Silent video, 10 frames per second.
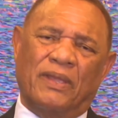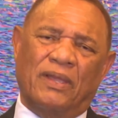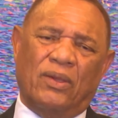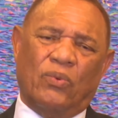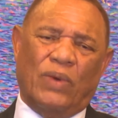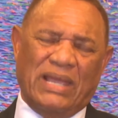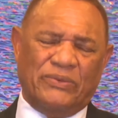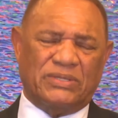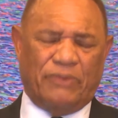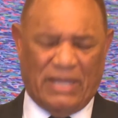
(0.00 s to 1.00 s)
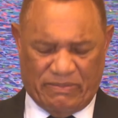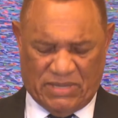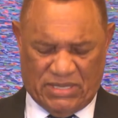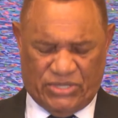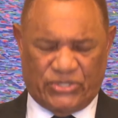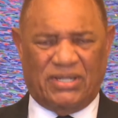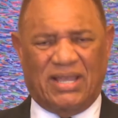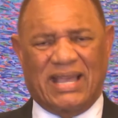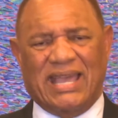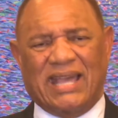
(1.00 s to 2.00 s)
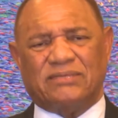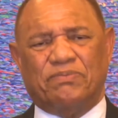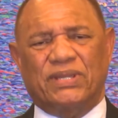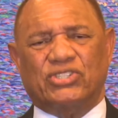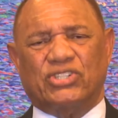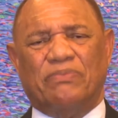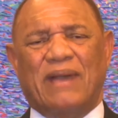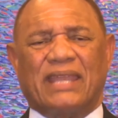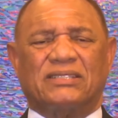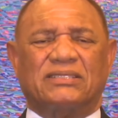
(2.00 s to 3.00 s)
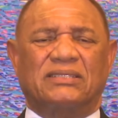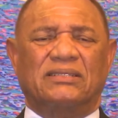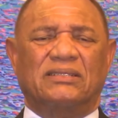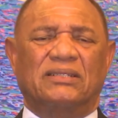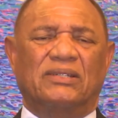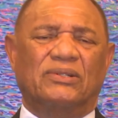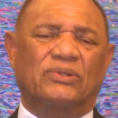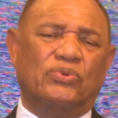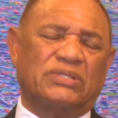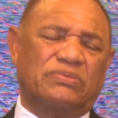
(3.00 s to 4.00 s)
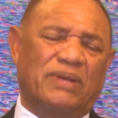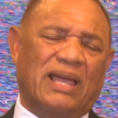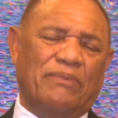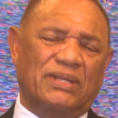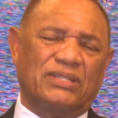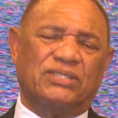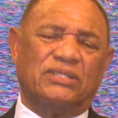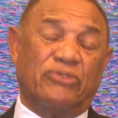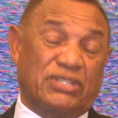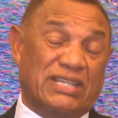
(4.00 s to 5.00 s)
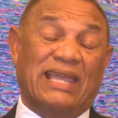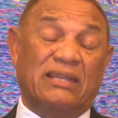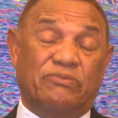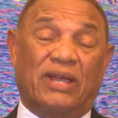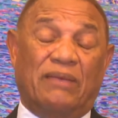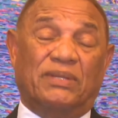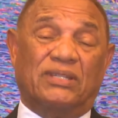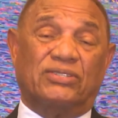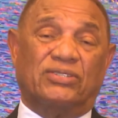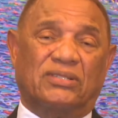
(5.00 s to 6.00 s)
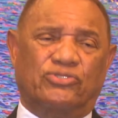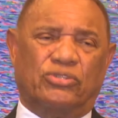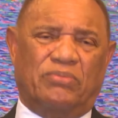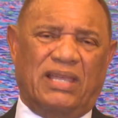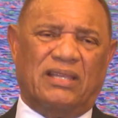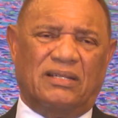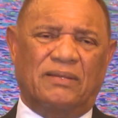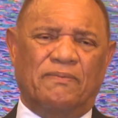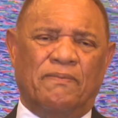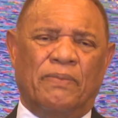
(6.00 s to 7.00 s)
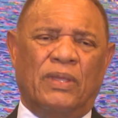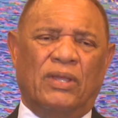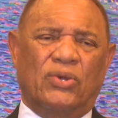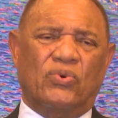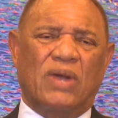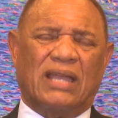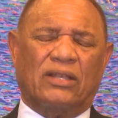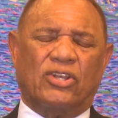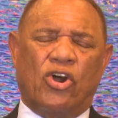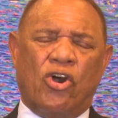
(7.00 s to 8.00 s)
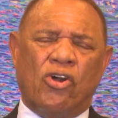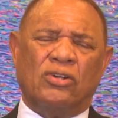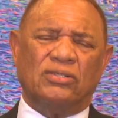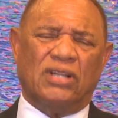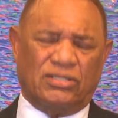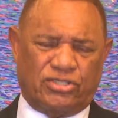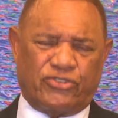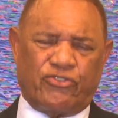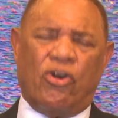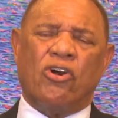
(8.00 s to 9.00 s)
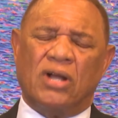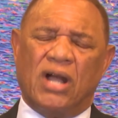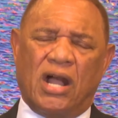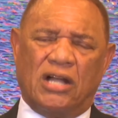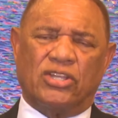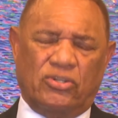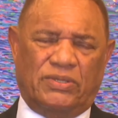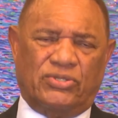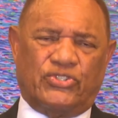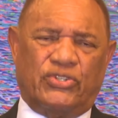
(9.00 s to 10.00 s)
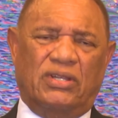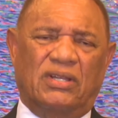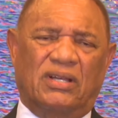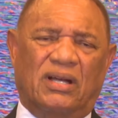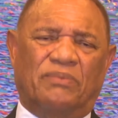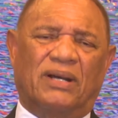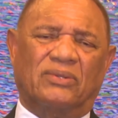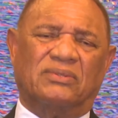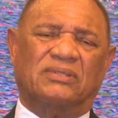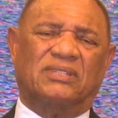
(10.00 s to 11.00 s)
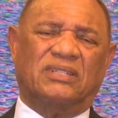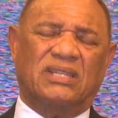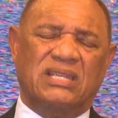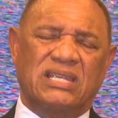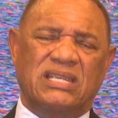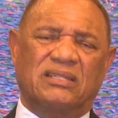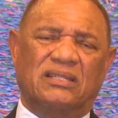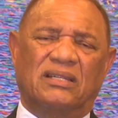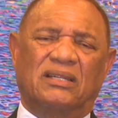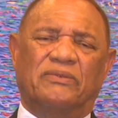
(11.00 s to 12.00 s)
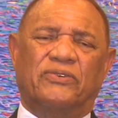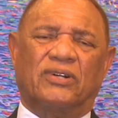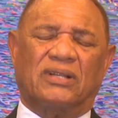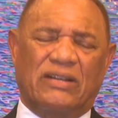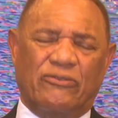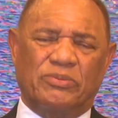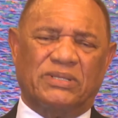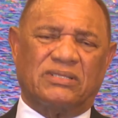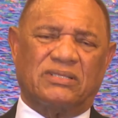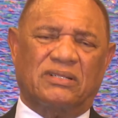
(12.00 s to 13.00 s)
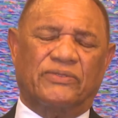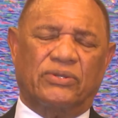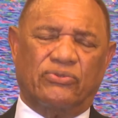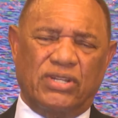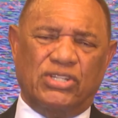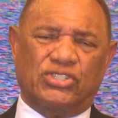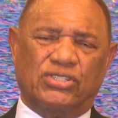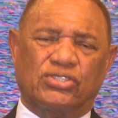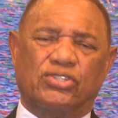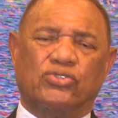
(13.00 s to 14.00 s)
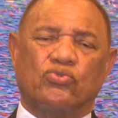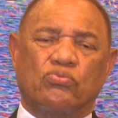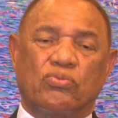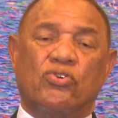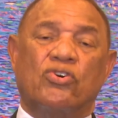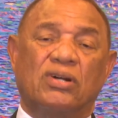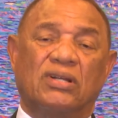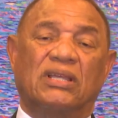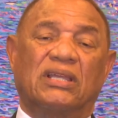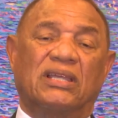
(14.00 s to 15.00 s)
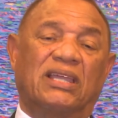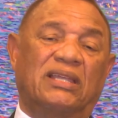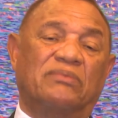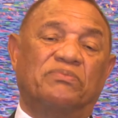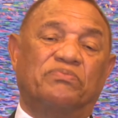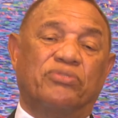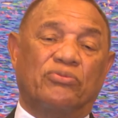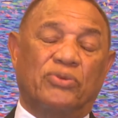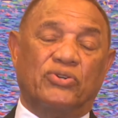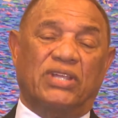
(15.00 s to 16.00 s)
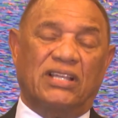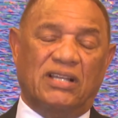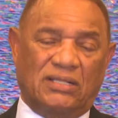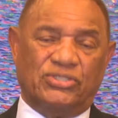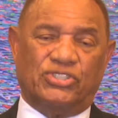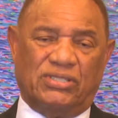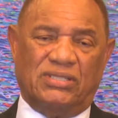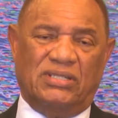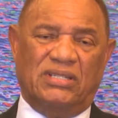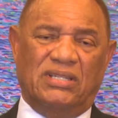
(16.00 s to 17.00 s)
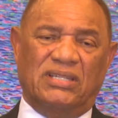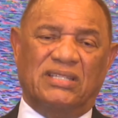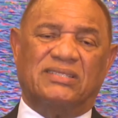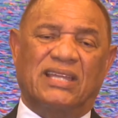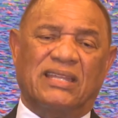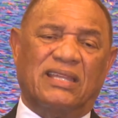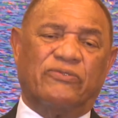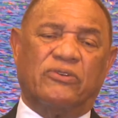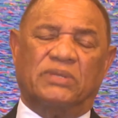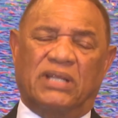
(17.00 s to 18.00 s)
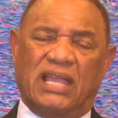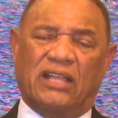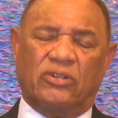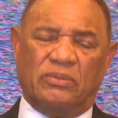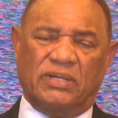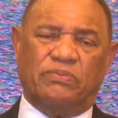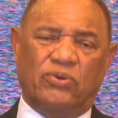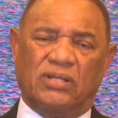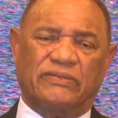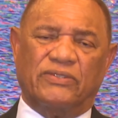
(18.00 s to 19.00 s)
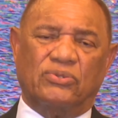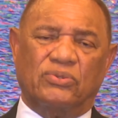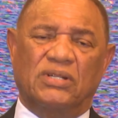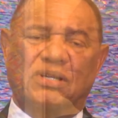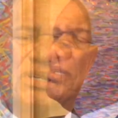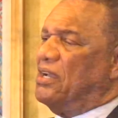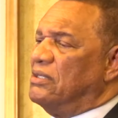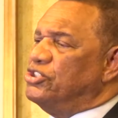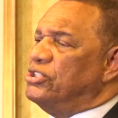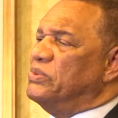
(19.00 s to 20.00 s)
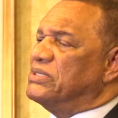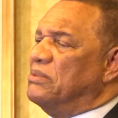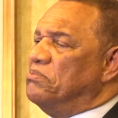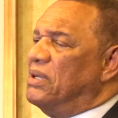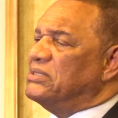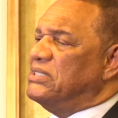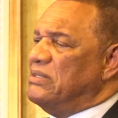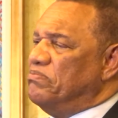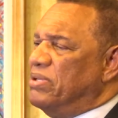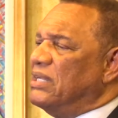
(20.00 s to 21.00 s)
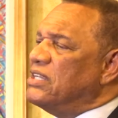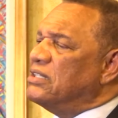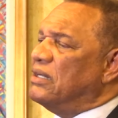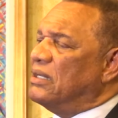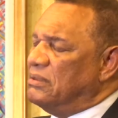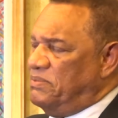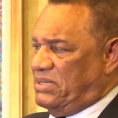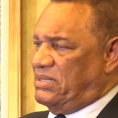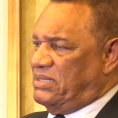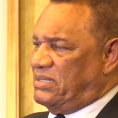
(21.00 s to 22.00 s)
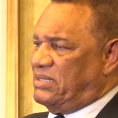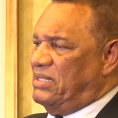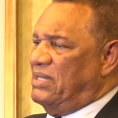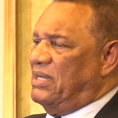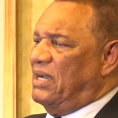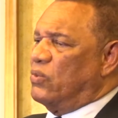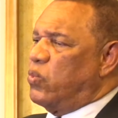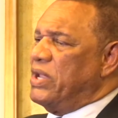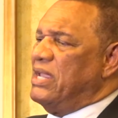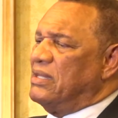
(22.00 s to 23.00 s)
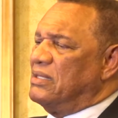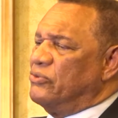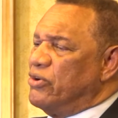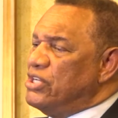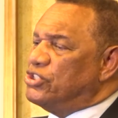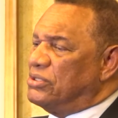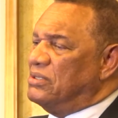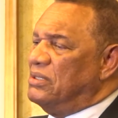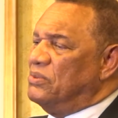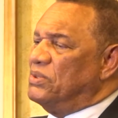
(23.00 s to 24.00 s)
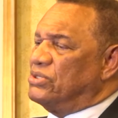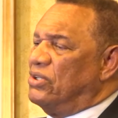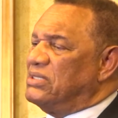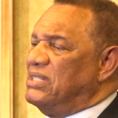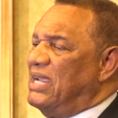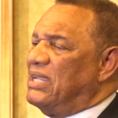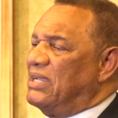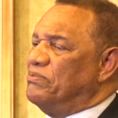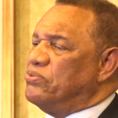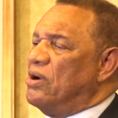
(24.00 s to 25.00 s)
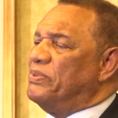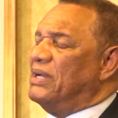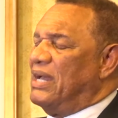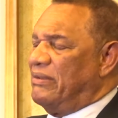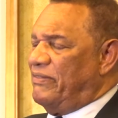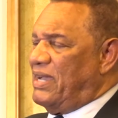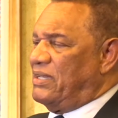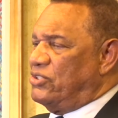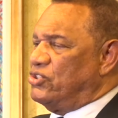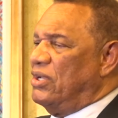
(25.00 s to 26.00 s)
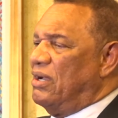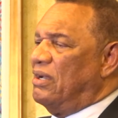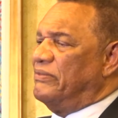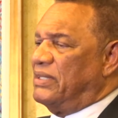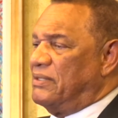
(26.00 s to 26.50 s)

When I was Prime Minister, I asked P.J. Patterson, who was Prime Minister, retired Prime Minister of Jamaica, who had long and strong arguments about the need for governments of the region to do more in promoting culture. He said that from an economic point of view, culture was a multi-billion-dollar business, and we in the region was not taking proper advantage of it.